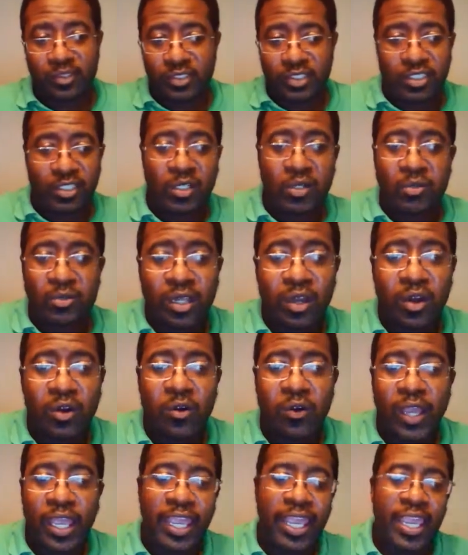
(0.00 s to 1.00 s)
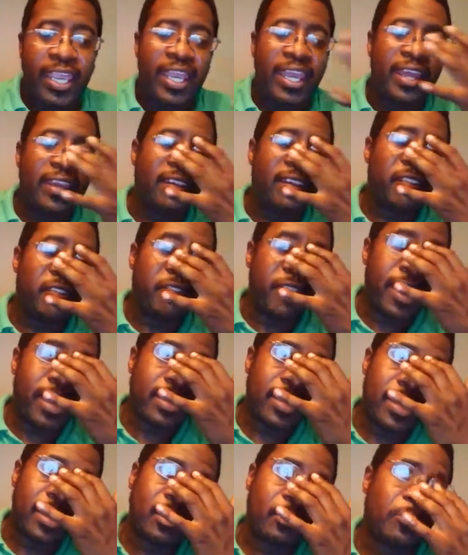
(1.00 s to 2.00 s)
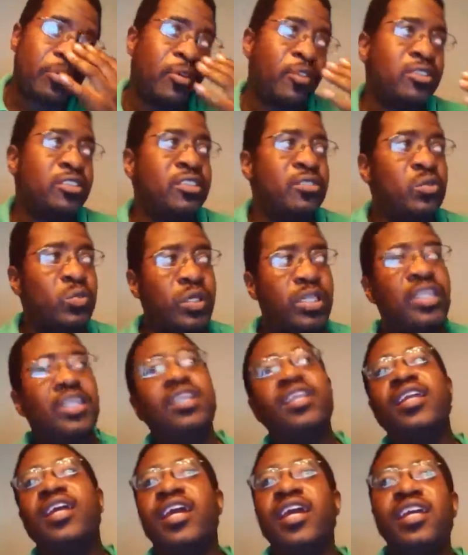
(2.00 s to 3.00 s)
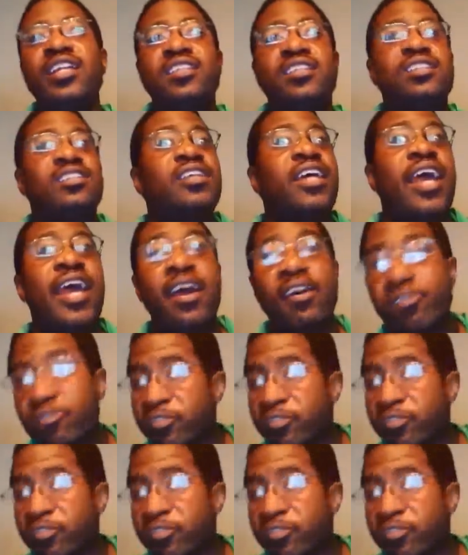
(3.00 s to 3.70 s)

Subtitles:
You don't know, and the fact that the person went in there to have